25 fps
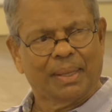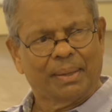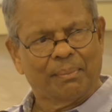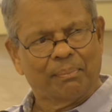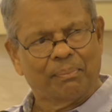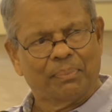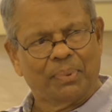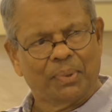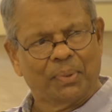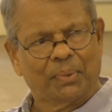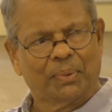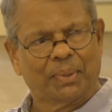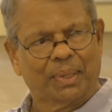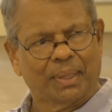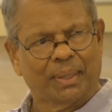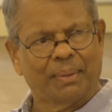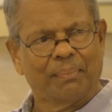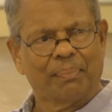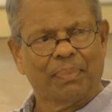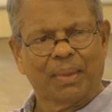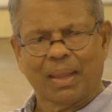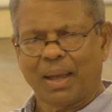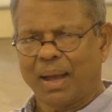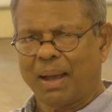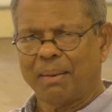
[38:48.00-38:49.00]
beauty,
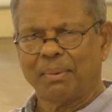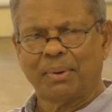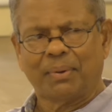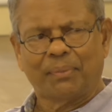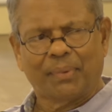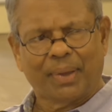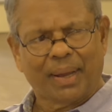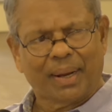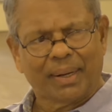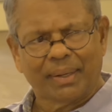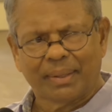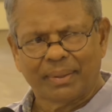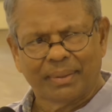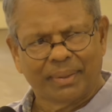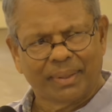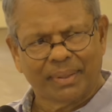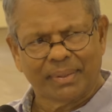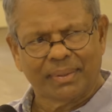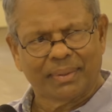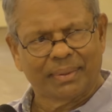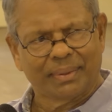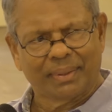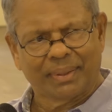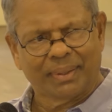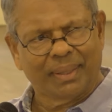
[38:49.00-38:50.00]
where
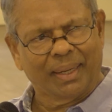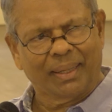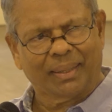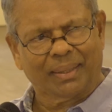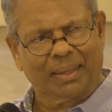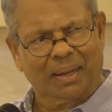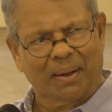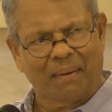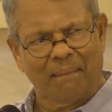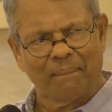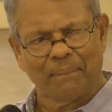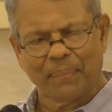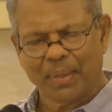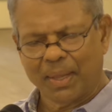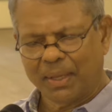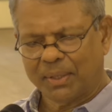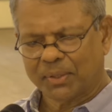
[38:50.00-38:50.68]
did it come?